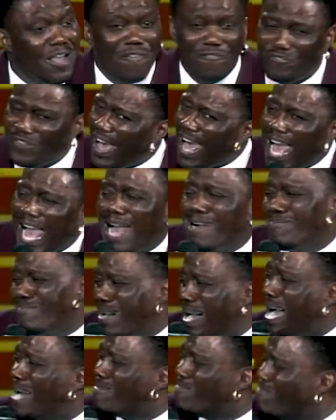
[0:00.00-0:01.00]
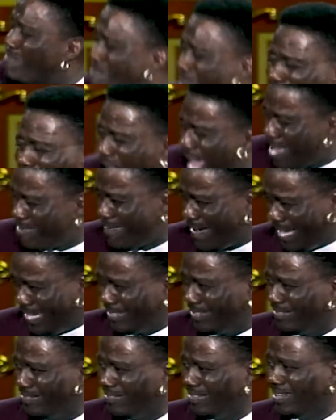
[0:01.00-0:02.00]
Find my baby.
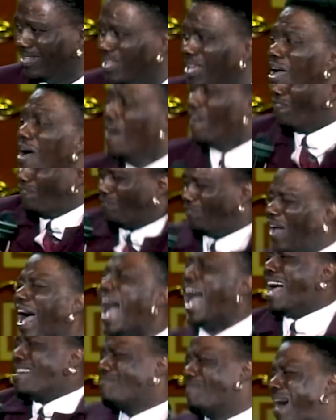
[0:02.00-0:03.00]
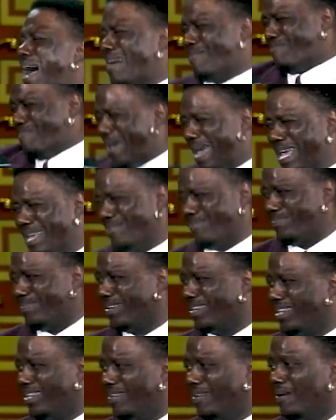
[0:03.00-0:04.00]
Find my baby.
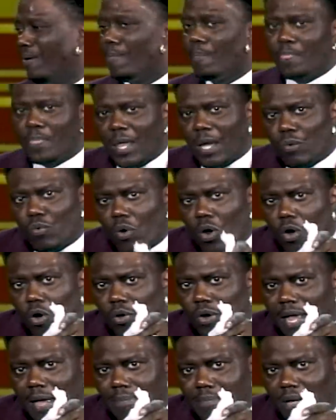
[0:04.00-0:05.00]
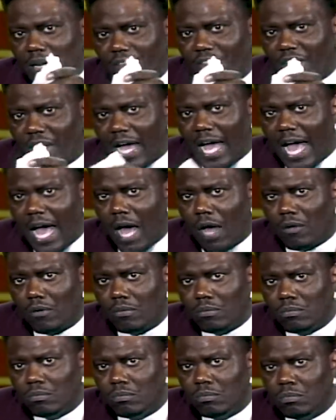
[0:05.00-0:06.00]
They rolled that motherfucker out,
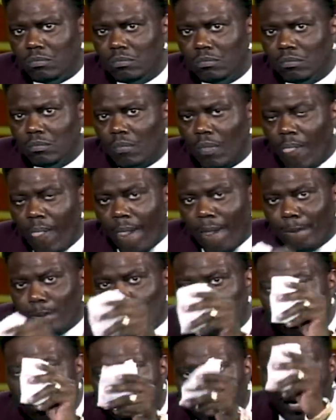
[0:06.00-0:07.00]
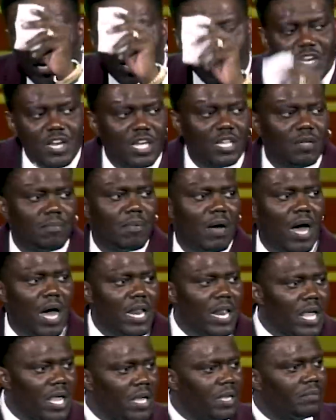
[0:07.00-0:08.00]
brought in another body.
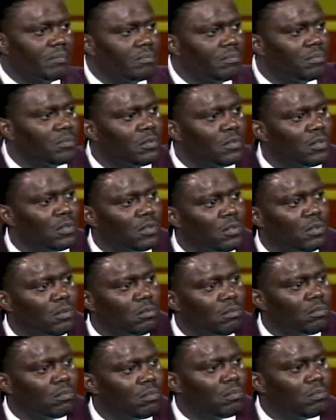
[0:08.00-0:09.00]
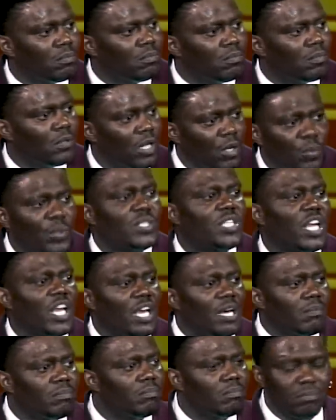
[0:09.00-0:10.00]
It was
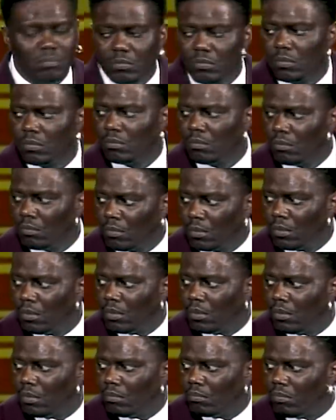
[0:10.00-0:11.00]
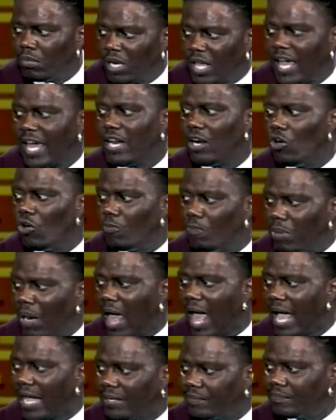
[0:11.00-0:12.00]
him, but he had on
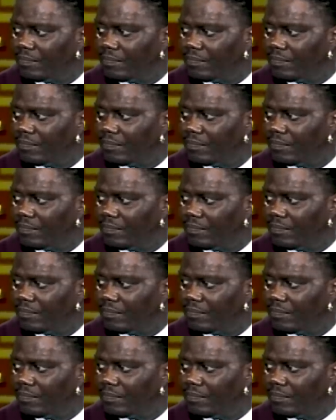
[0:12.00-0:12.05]
black.